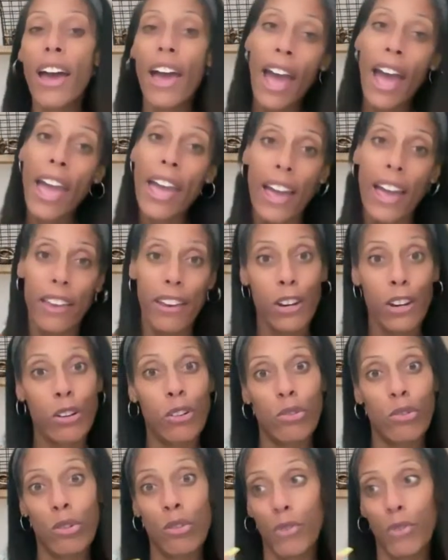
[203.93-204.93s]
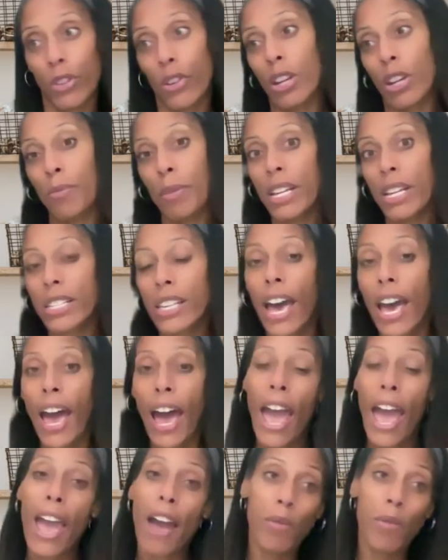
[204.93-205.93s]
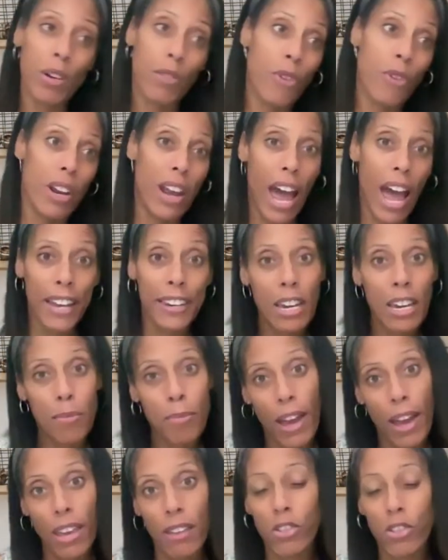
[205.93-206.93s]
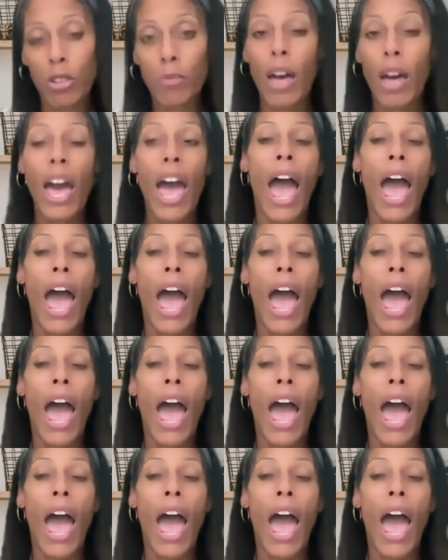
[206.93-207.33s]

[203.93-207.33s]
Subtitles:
Hey, can you get on a Zoom for 30 minutes? Hey, I want to run an idea by you, Zoom.